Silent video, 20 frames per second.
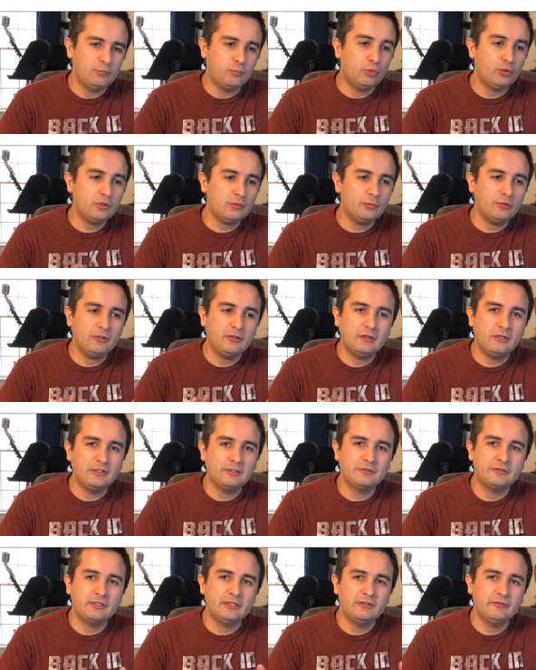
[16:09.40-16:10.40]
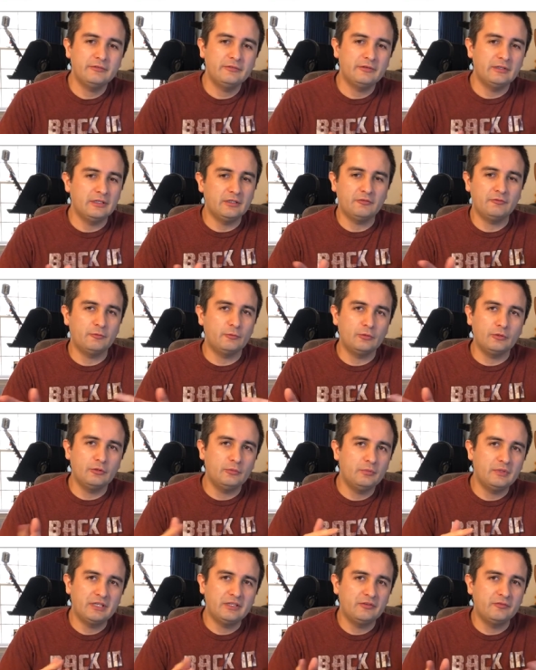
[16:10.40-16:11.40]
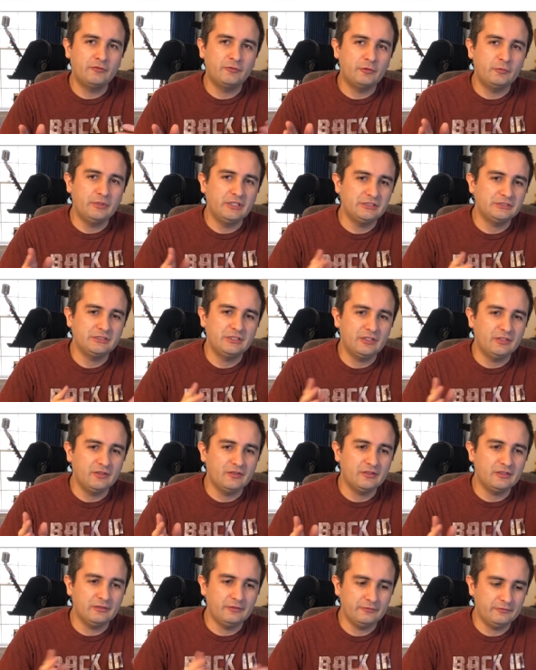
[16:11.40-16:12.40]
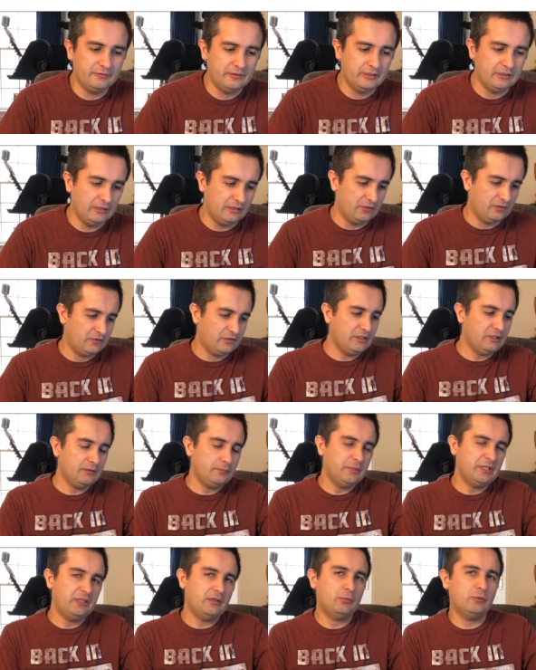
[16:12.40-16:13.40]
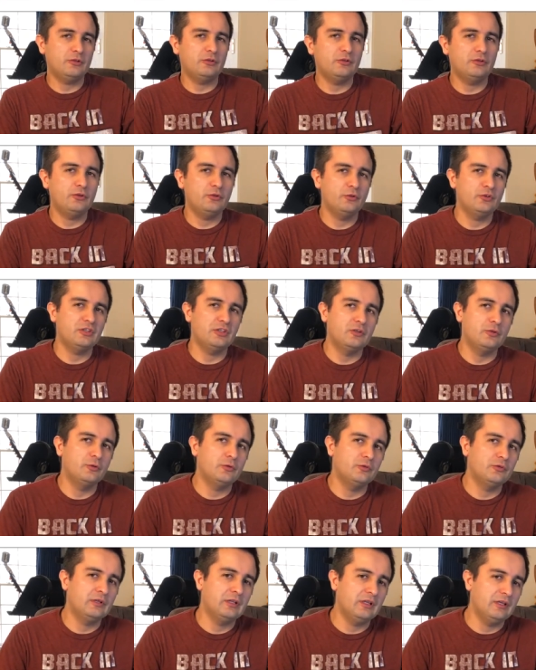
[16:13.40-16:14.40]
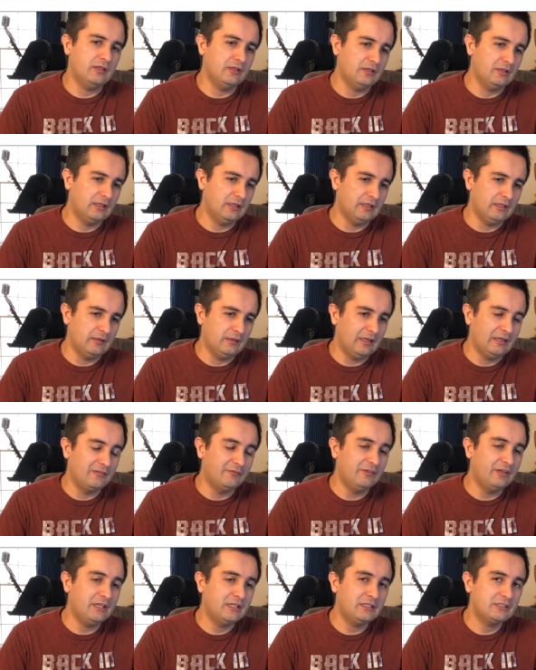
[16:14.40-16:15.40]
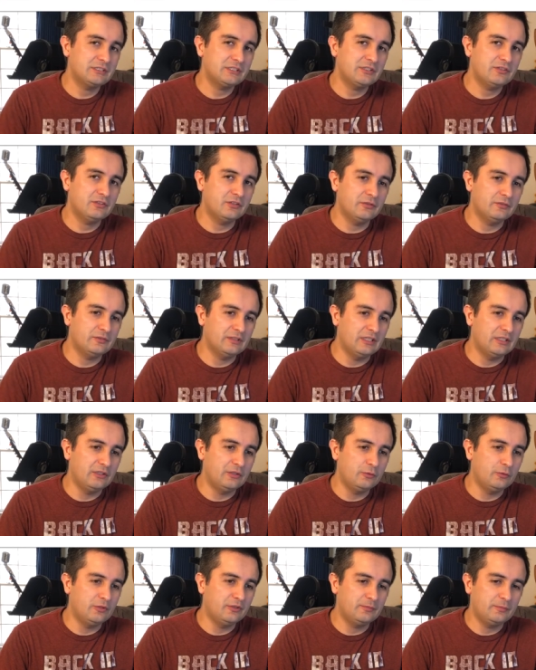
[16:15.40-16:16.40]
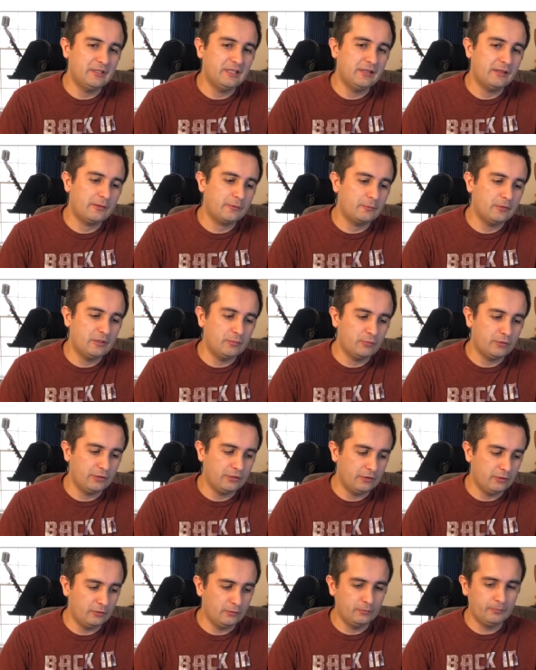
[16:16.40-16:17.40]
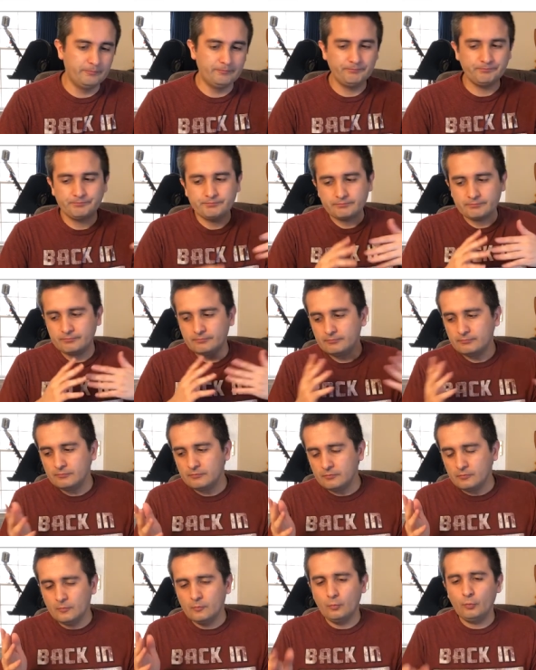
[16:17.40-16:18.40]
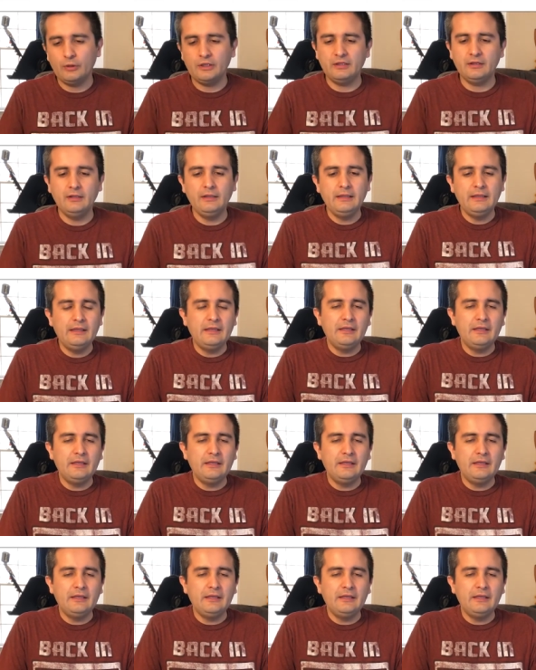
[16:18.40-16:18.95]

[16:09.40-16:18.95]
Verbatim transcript: portable hard drive for all my information and stuff, and I still be able to use the advantages of the USB 3.0? Well,